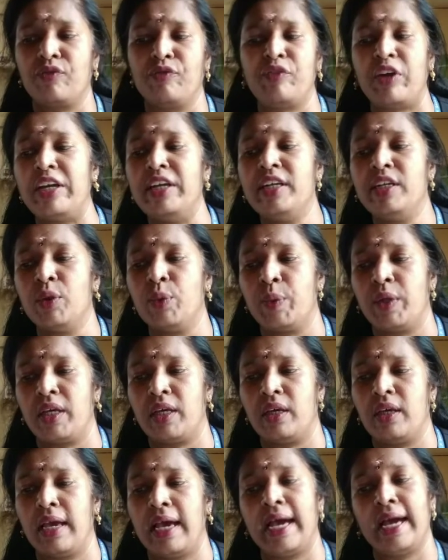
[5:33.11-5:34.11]
went
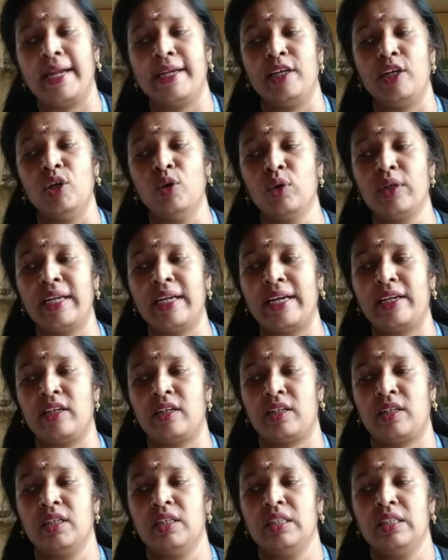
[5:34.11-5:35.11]
away and looked
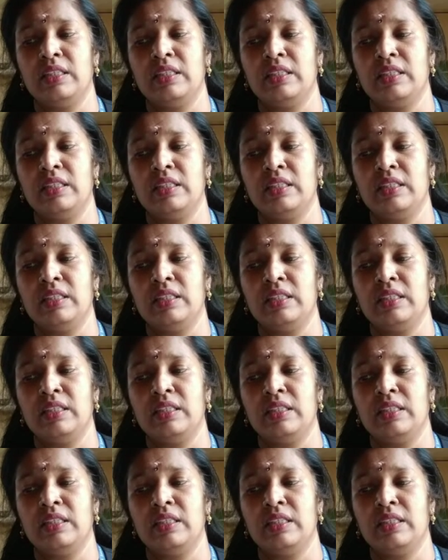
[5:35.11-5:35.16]
at